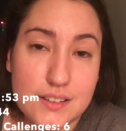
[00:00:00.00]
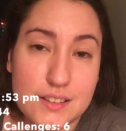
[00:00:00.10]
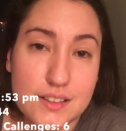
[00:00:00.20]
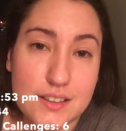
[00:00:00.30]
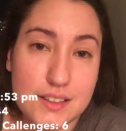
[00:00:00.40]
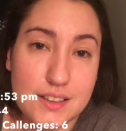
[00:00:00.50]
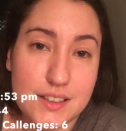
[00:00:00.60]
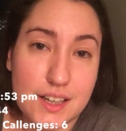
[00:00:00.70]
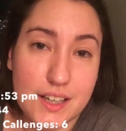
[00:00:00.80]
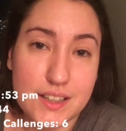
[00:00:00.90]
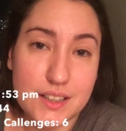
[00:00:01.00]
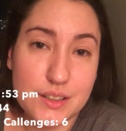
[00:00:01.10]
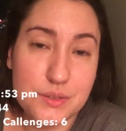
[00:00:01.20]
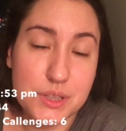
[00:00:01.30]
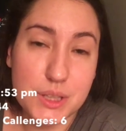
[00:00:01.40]
I
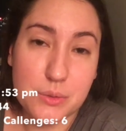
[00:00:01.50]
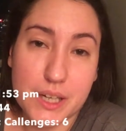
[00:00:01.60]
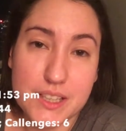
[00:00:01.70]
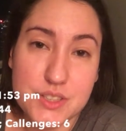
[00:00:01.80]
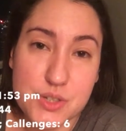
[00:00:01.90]
cannot really wait